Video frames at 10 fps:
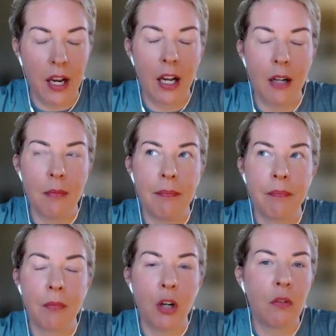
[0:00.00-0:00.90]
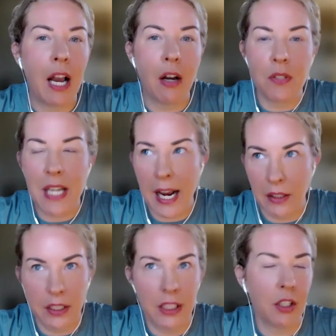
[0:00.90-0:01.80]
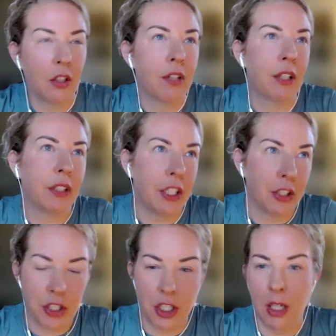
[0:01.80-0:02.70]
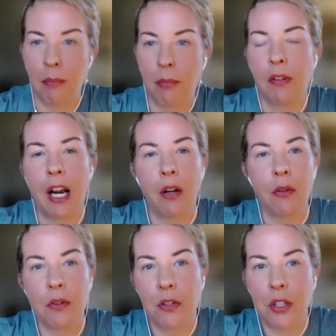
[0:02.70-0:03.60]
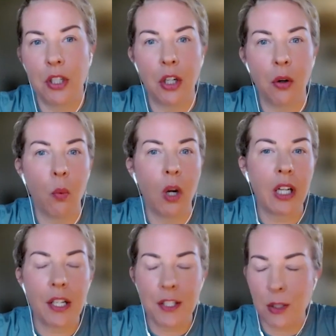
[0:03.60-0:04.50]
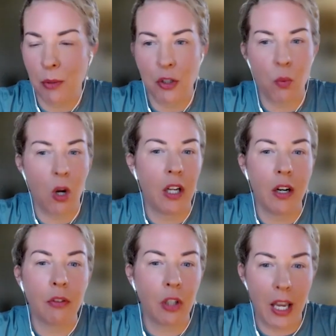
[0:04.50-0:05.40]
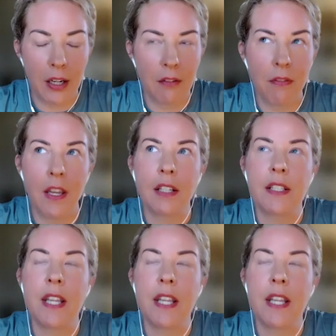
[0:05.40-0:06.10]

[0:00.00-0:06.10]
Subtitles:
around talent, around leadership, around, what customers want, a variety of things.